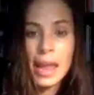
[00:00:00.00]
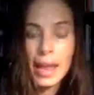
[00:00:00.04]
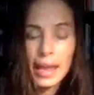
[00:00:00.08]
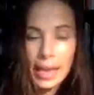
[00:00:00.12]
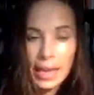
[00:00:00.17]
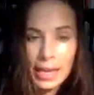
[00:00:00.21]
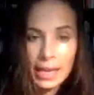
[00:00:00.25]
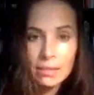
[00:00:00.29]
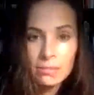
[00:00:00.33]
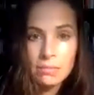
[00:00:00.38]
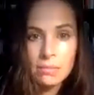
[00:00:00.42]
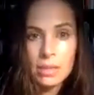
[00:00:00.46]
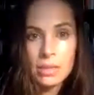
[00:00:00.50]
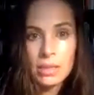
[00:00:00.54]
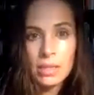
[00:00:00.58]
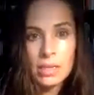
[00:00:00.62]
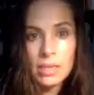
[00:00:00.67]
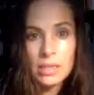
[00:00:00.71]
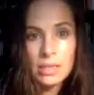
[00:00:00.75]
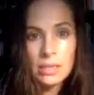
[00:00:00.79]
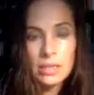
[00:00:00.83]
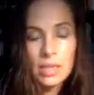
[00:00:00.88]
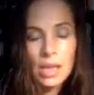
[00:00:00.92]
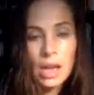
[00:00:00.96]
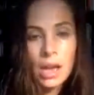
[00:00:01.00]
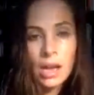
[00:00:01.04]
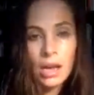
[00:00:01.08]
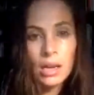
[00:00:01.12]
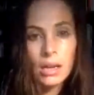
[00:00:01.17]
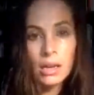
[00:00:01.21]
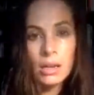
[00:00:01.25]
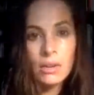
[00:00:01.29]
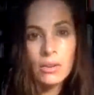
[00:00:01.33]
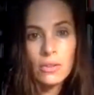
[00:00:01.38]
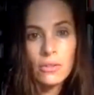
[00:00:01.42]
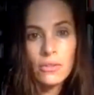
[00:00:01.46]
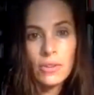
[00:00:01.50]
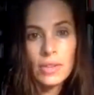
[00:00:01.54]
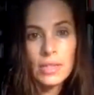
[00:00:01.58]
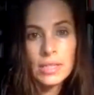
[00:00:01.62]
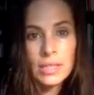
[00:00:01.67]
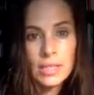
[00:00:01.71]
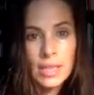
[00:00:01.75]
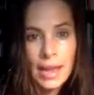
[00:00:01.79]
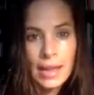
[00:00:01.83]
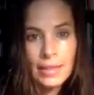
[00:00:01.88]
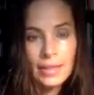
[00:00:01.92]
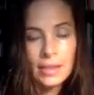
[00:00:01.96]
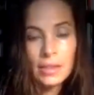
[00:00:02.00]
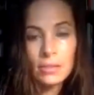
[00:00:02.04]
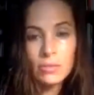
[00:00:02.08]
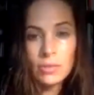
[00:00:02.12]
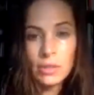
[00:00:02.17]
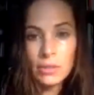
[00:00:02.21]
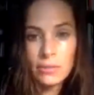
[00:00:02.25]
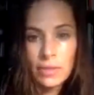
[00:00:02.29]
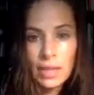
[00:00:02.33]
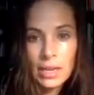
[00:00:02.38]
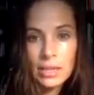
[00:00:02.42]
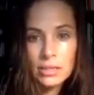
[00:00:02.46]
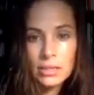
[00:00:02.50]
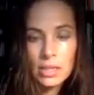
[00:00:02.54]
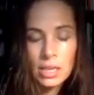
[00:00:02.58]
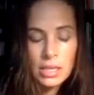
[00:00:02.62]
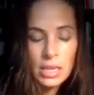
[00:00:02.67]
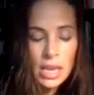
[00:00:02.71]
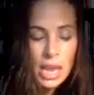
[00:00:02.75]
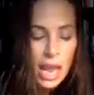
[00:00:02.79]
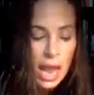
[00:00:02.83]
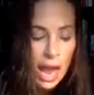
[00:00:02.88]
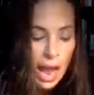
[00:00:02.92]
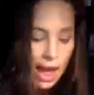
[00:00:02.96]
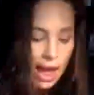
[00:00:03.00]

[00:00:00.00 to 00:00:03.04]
8 minutes of silent reflection.